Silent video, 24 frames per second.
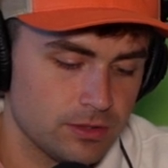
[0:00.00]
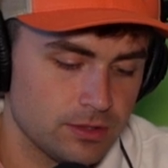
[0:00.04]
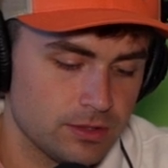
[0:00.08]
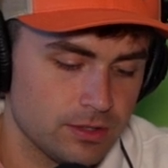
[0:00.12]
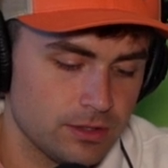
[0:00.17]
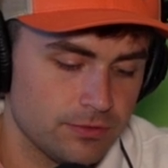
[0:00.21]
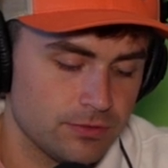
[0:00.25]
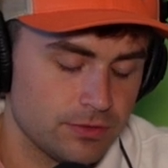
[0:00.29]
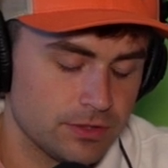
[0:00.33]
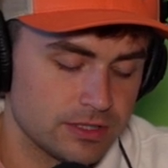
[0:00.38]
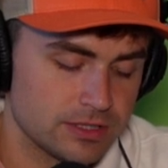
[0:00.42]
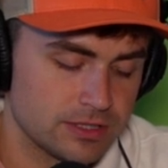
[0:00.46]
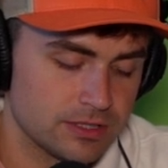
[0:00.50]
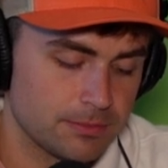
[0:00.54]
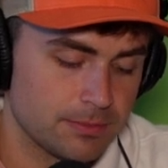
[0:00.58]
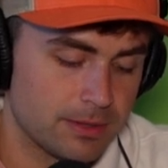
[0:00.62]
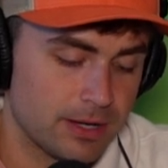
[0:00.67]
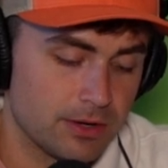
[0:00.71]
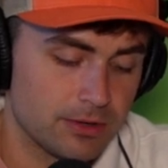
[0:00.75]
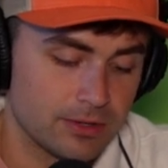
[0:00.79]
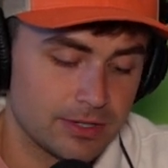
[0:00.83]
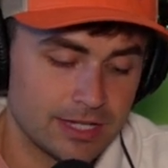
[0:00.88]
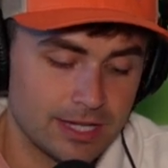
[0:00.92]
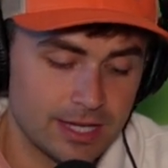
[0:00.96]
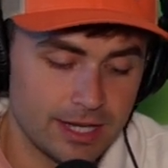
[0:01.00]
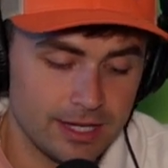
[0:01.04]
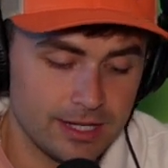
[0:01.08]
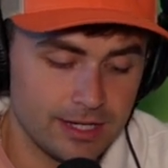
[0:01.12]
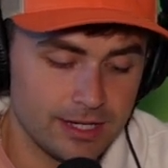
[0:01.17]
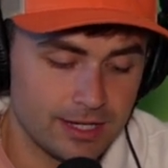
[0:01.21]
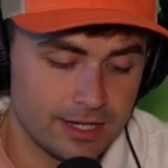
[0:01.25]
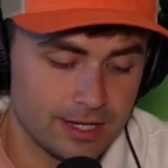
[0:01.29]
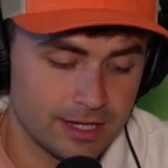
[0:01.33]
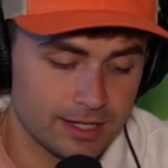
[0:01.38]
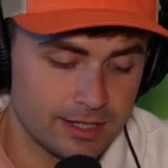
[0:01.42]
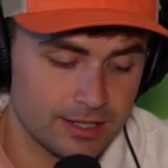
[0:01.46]
if it's about
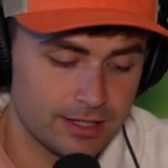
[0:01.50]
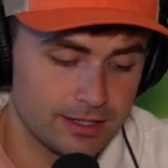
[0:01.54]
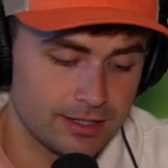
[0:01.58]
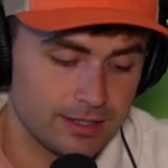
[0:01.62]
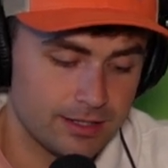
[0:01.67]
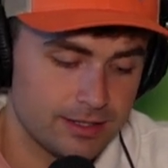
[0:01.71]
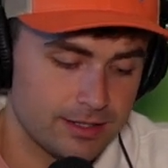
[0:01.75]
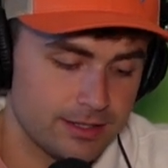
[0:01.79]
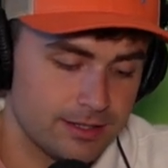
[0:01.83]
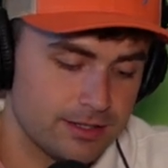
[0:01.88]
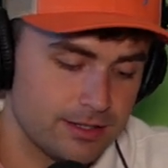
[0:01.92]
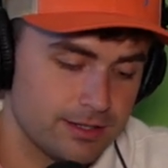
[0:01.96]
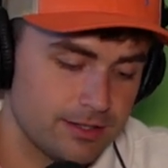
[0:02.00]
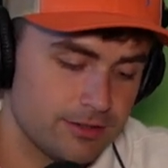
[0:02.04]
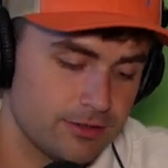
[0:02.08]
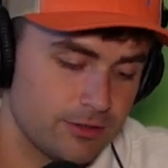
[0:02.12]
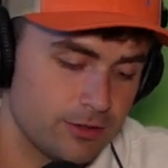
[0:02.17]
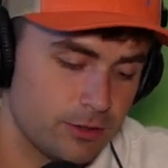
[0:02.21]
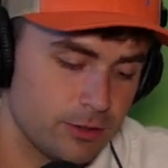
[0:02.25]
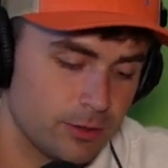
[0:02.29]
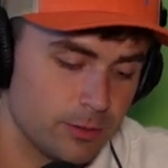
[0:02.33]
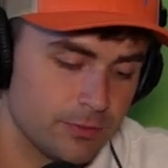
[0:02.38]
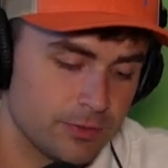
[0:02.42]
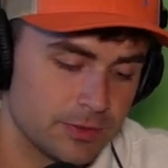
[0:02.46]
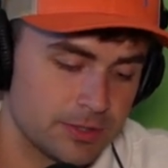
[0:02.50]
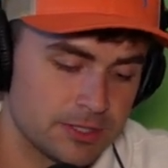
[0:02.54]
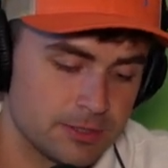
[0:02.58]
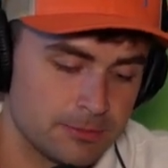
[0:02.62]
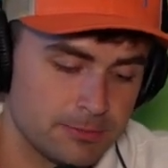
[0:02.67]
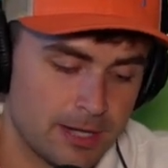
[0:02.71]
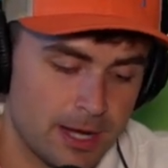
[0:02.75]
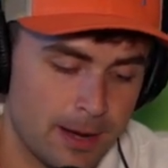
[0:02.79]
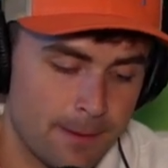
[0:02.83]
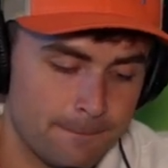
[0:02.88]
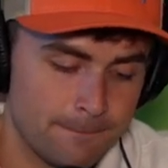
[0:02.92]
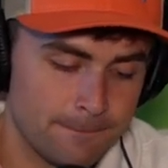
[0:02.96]
cake or if it's
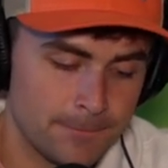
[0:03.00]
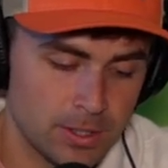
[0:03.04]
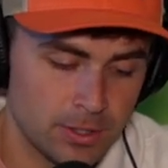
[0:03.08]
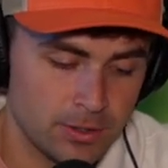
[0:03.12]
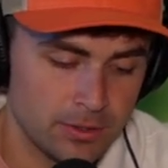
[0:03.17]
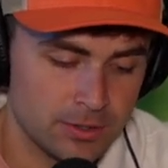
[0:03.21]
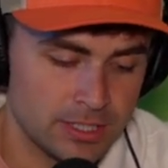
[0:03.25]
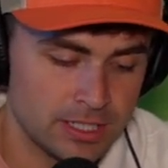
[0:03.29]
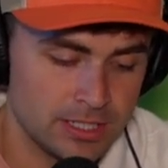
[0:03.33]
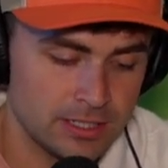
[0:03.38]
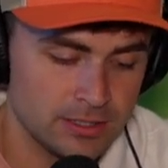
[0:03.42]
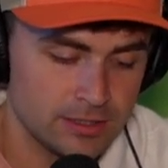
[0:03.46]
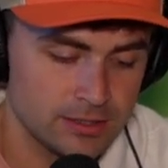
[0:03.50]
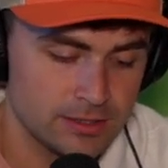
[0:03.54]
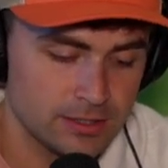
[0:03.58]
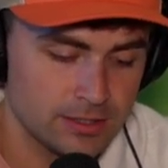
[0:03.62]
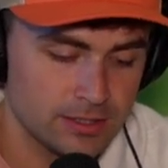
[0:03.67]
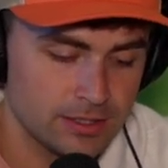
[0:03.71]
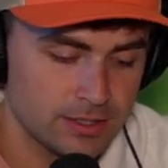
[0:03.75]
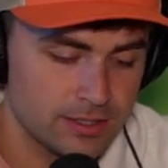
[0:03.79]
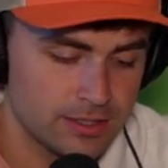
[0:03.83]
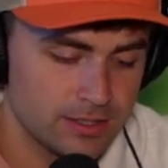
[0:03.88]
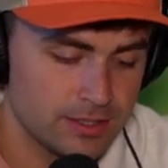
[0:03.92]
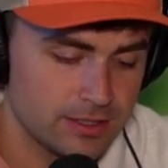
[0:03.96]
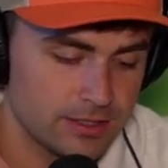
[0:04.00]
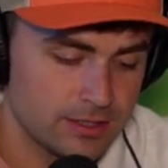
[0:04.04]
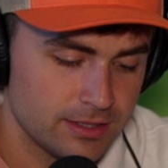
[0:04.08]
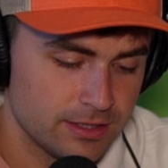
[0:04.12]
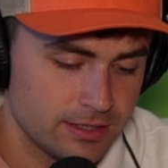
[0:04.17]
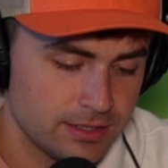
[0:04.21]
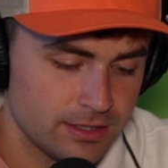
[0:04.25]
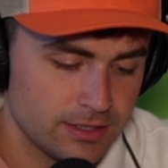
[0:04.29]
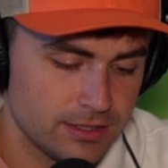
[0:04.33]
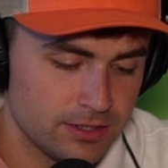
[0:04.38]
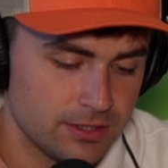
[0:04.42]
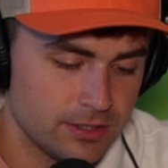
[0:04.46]
about booty,
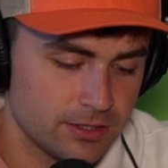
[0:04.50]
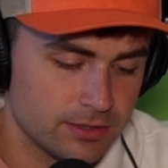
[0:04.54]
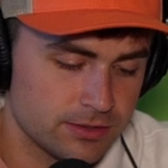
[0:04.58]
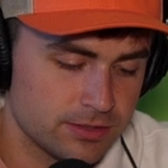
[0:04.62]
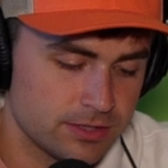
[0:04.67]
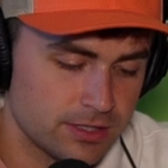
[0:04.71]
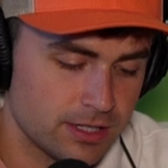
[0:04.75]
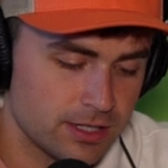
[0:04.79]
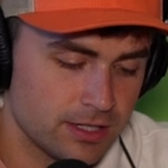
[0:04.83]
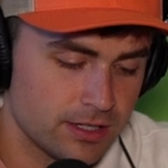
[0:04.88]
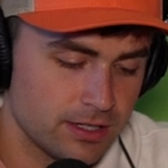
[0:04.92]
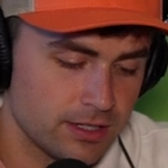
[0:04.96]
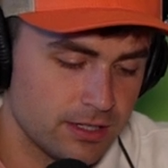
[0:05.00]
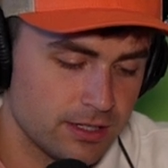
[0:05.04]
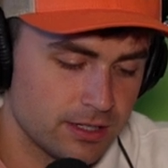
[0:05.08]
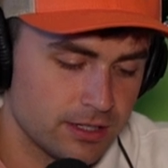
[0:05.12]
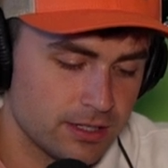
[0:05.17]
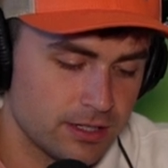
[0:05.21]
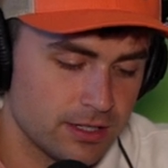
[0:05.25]
you don't say,